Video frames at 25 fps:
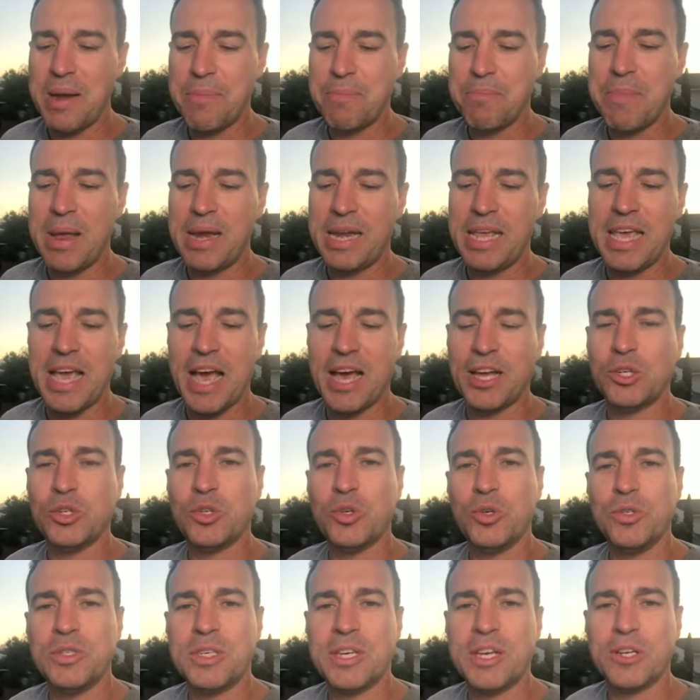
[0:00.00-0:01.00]
and many are
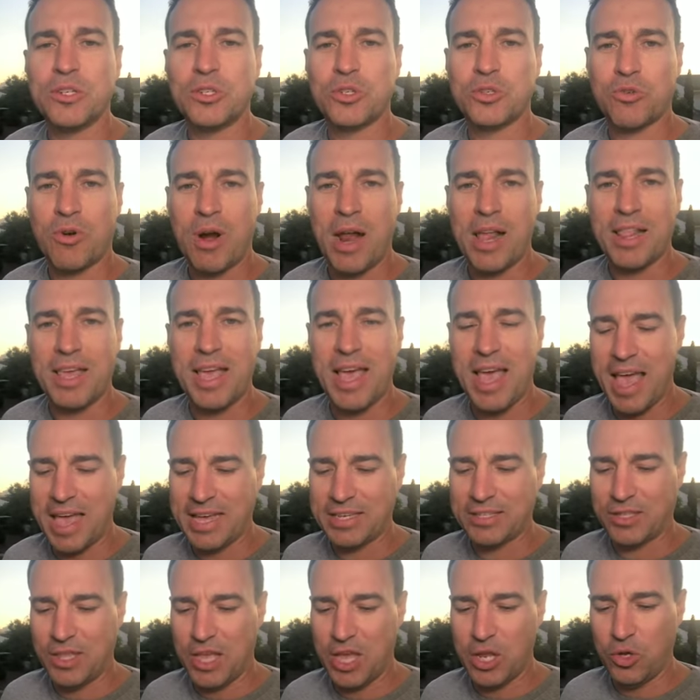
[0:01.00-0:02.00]
choosing Australia
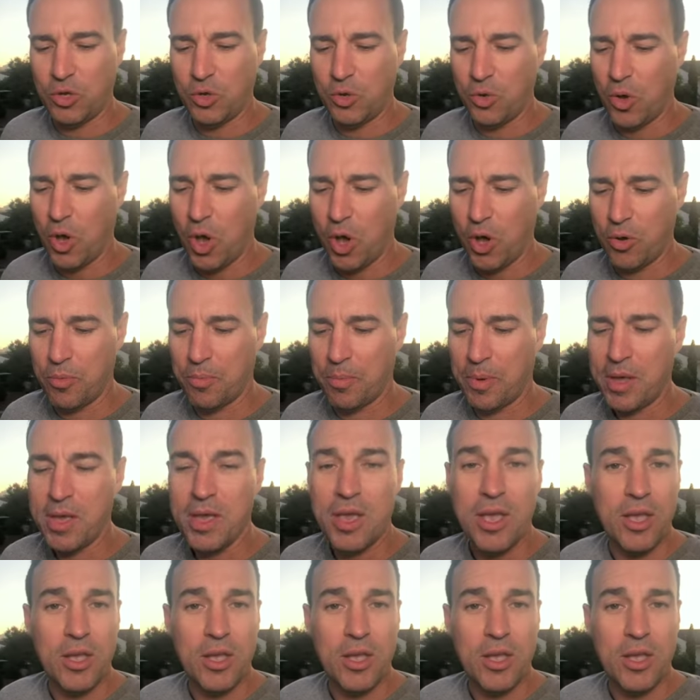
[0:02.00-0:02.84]
as their new home.